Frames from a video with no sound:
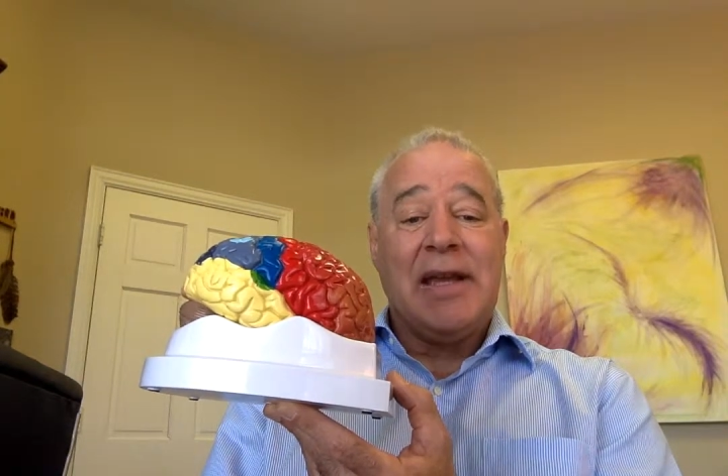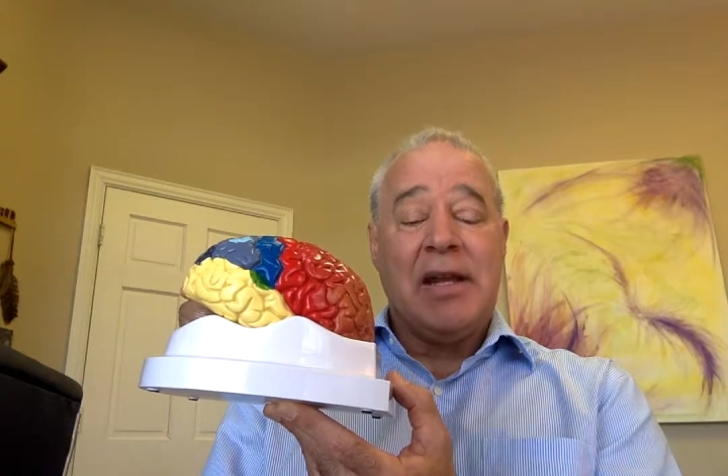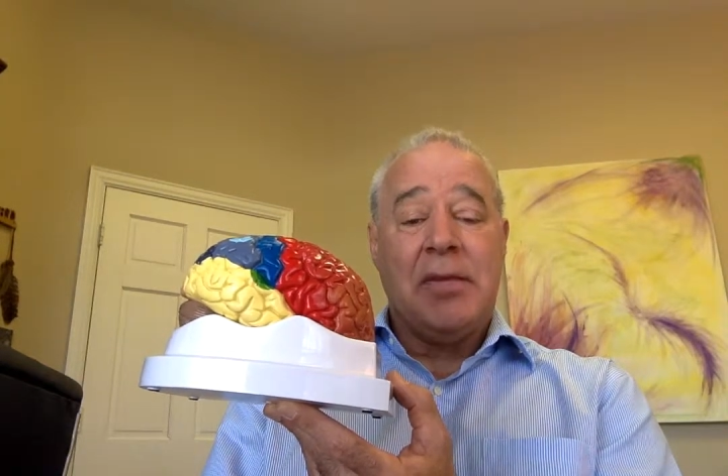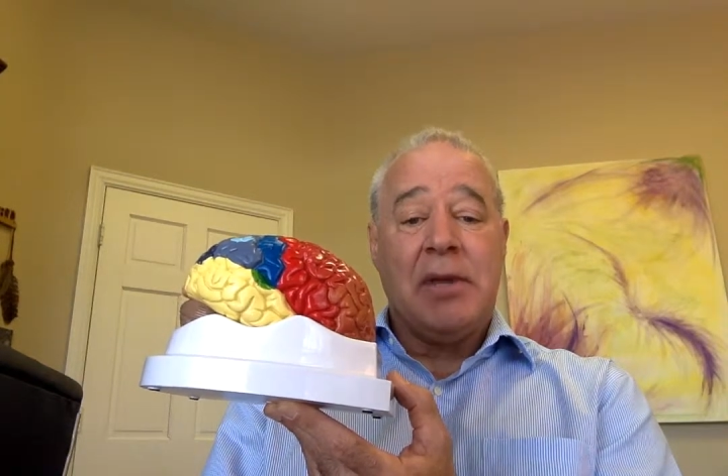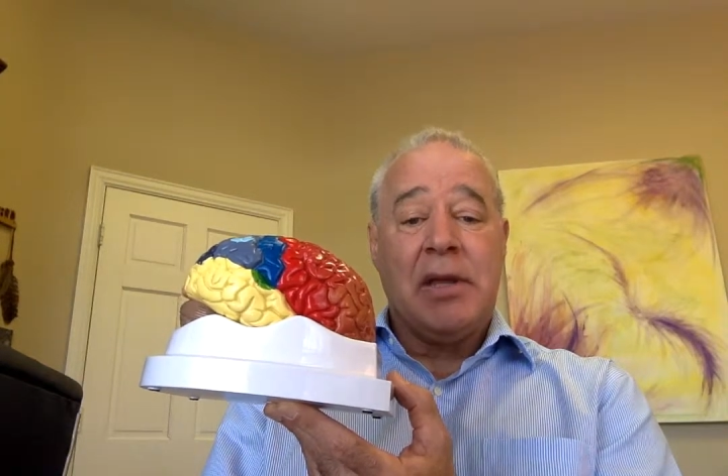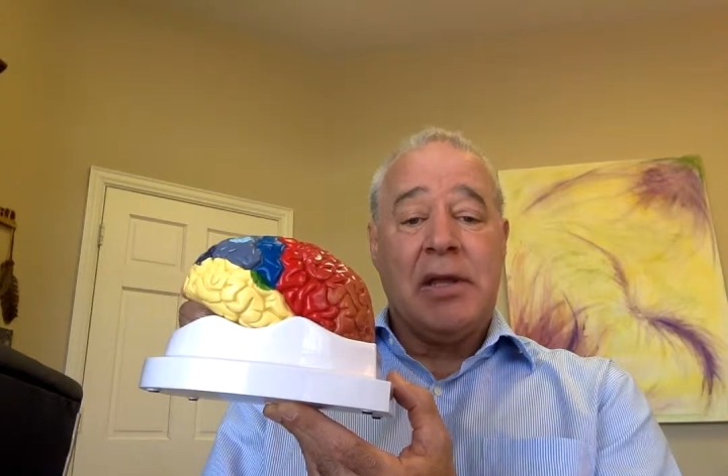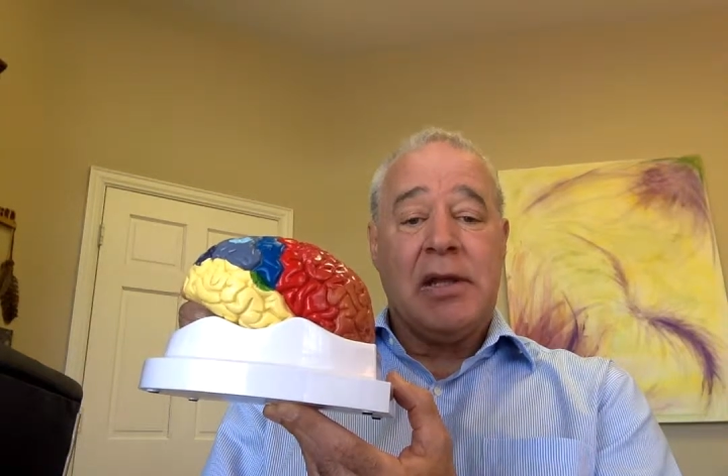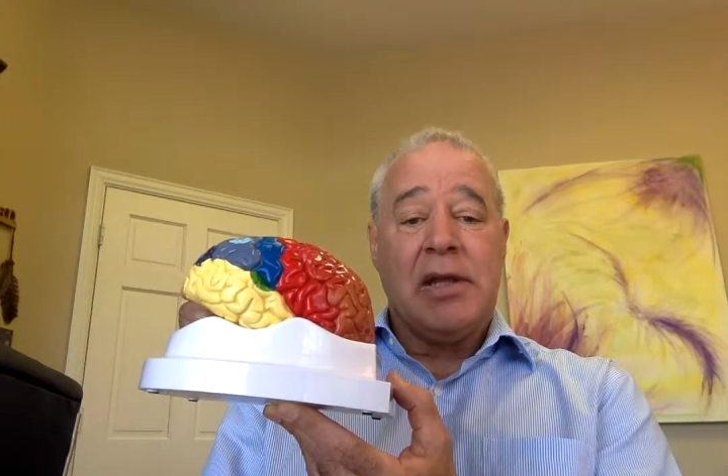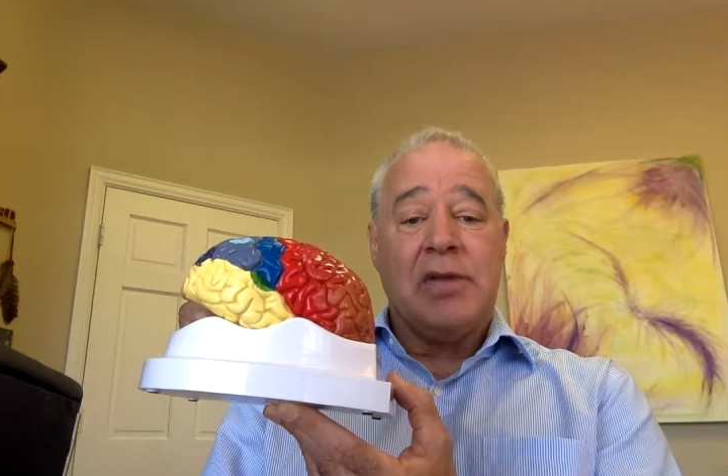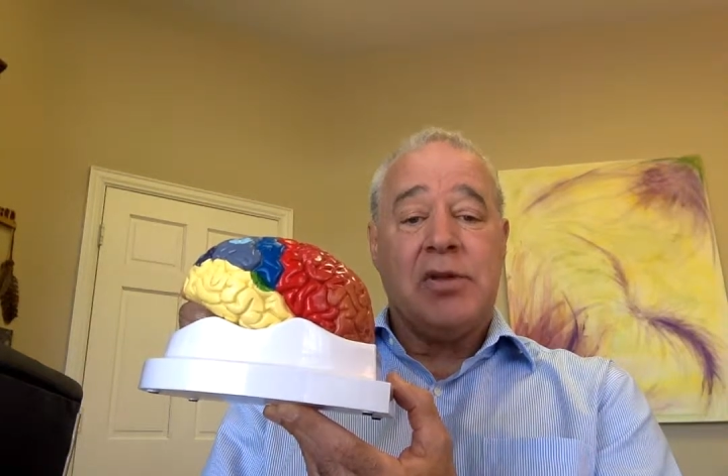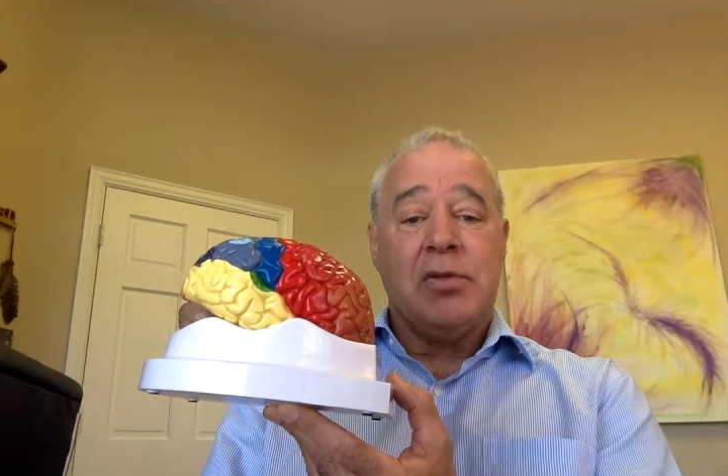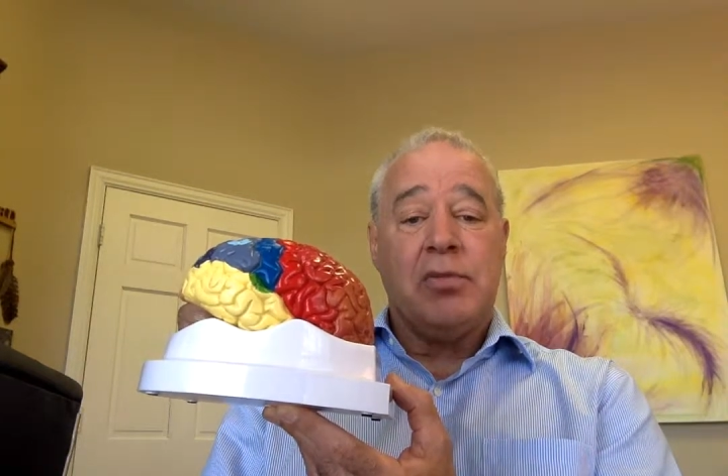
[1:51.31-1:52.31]

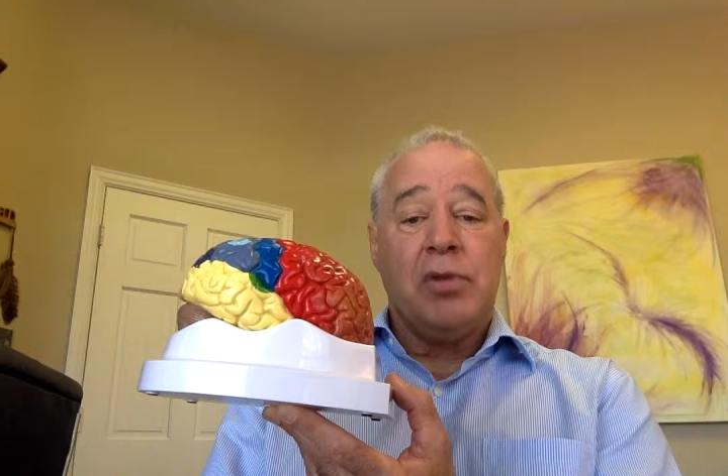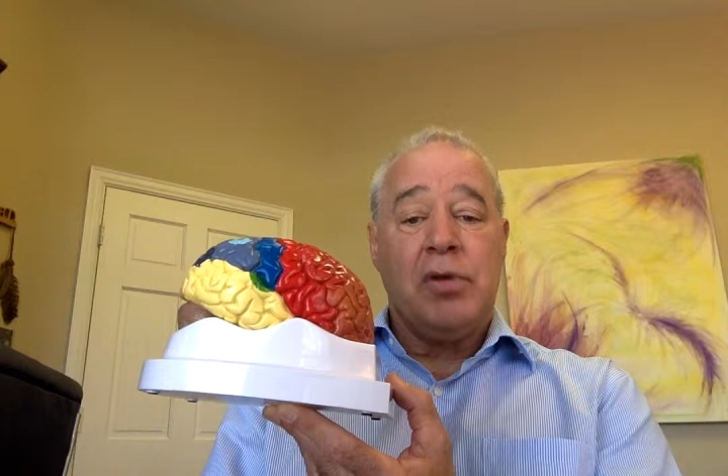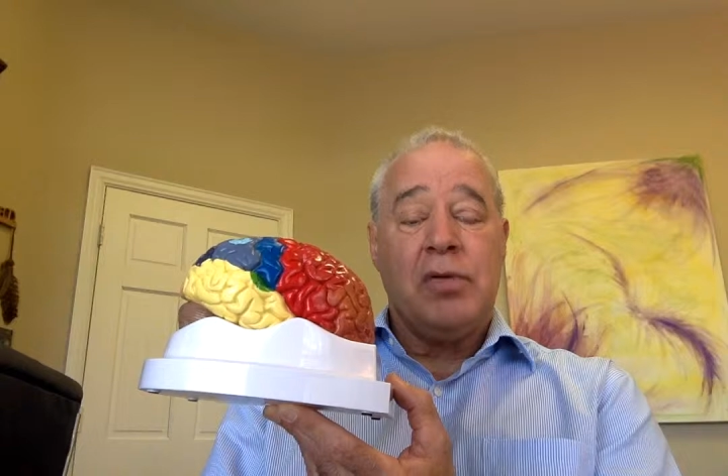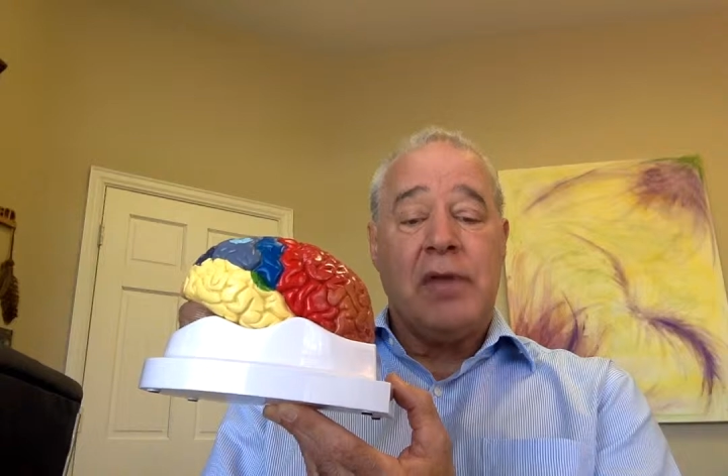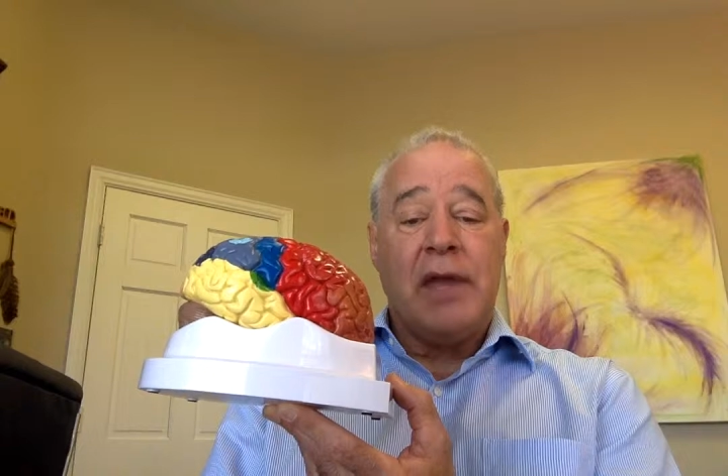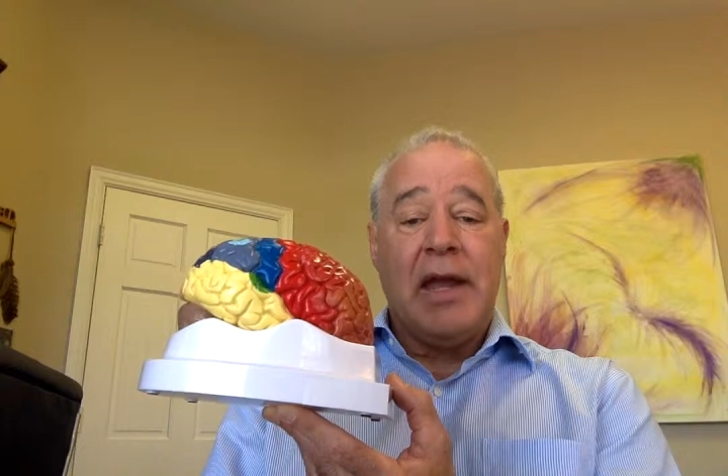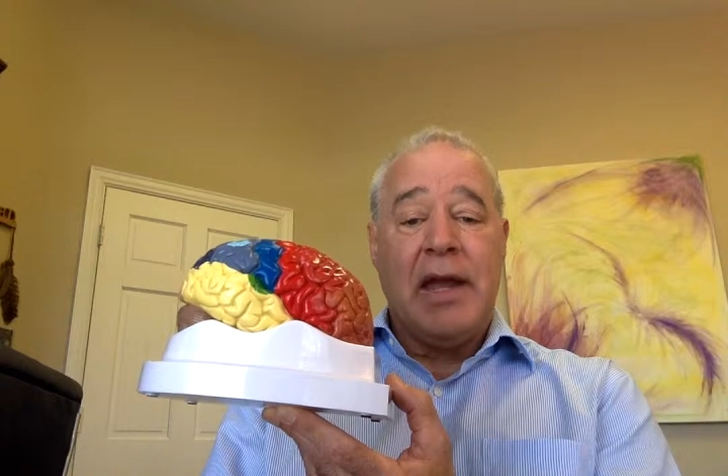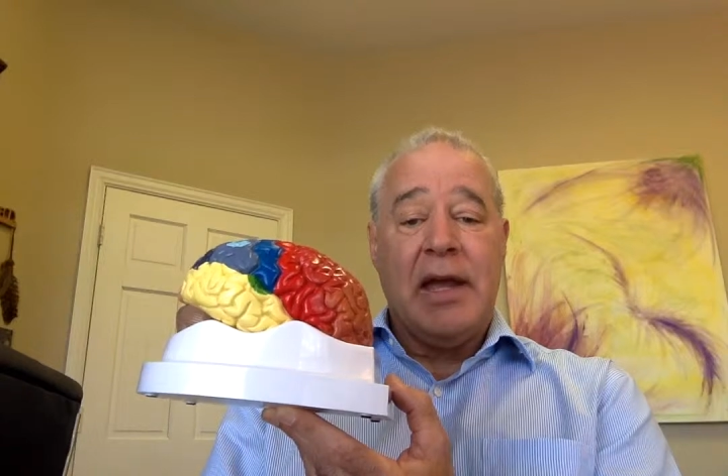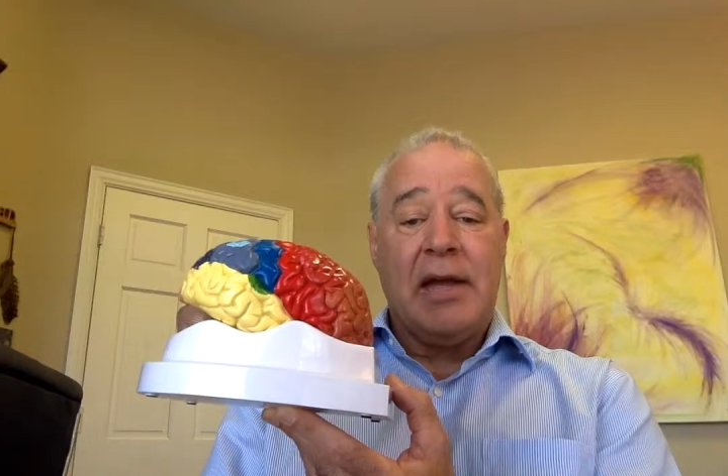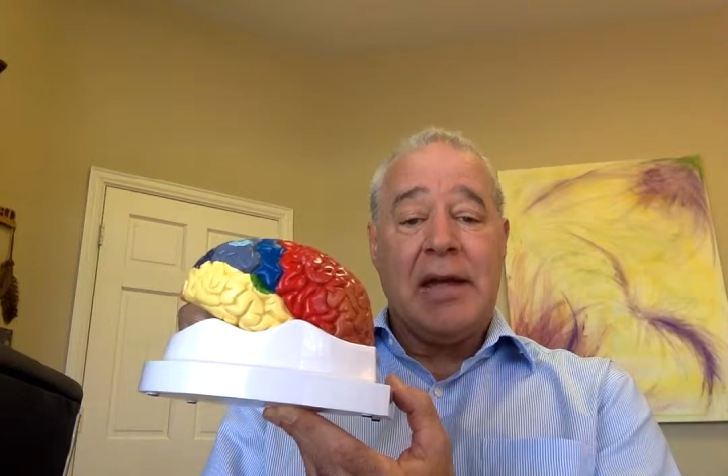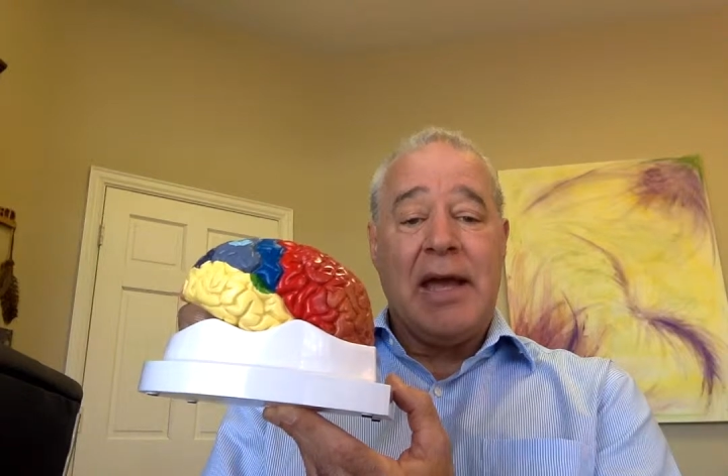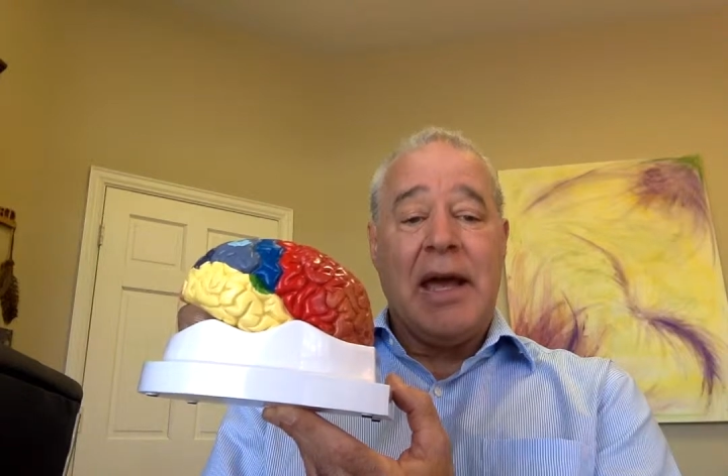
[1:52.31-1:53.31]
inability to move the hand